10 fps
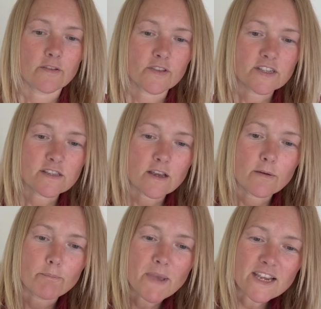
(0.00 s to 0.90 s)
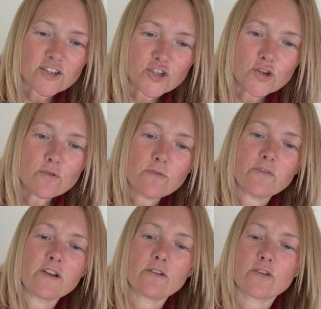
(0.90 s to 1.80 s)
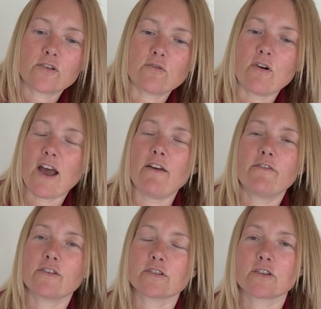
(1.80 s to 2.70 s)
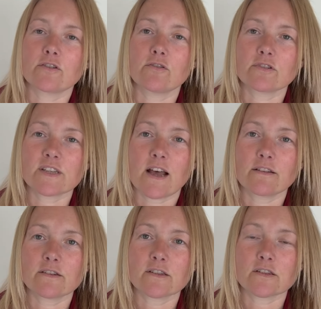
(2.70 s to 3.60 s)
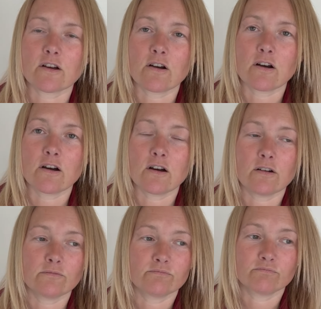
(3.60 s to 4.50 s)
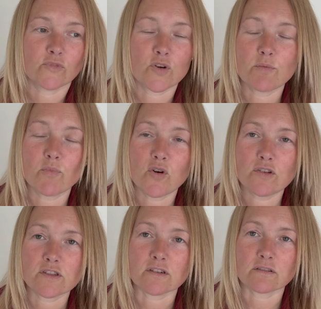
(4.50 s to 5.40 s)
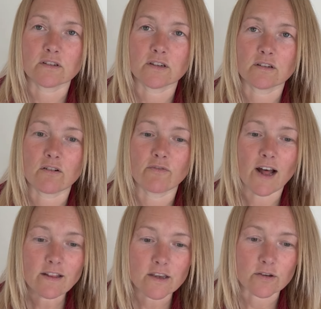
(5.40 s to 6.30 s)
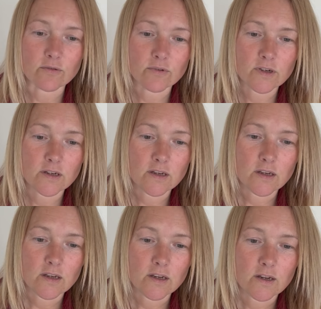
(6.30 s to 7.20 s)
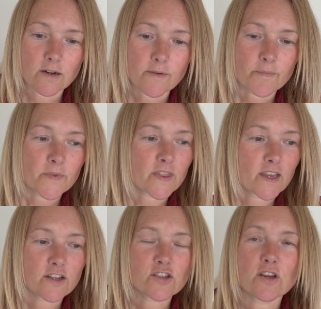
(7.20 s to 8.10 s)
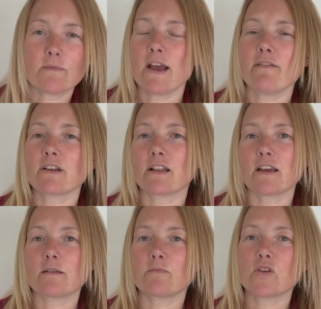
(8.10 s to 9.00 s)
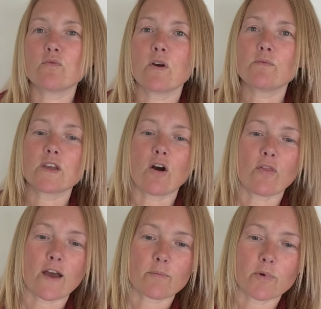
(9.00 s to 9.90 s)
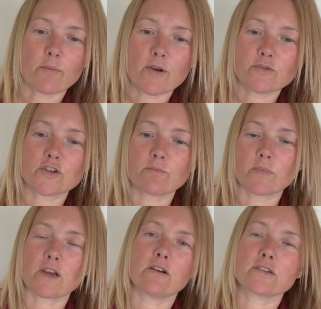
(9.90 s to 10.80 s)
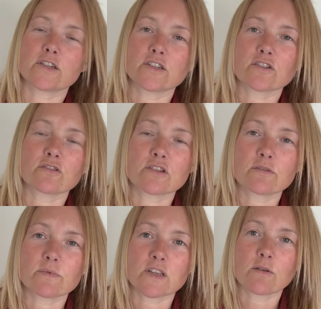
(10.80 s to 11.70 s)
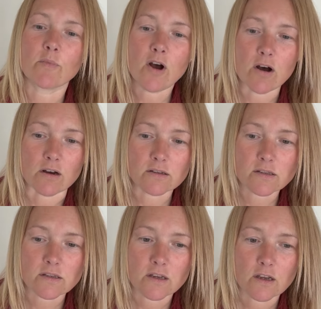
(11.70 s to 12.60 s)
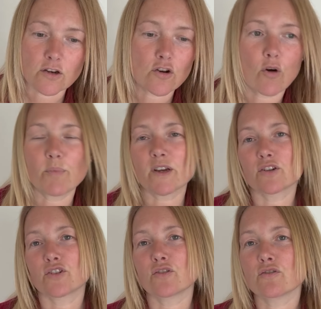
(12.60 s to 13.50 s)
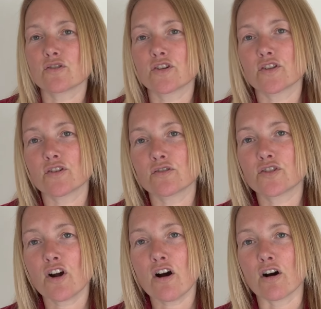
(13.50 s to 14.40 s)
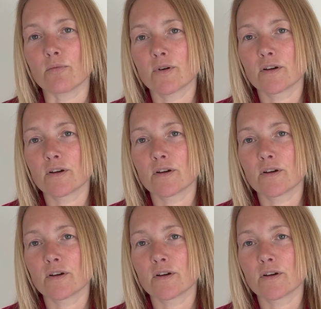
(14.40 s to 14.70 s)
This makes you feel that your efforts and your talents are unimportant and not valued. They can turn around and claim you only got that promotion because you sucked up to the boss, not because you're good at your job.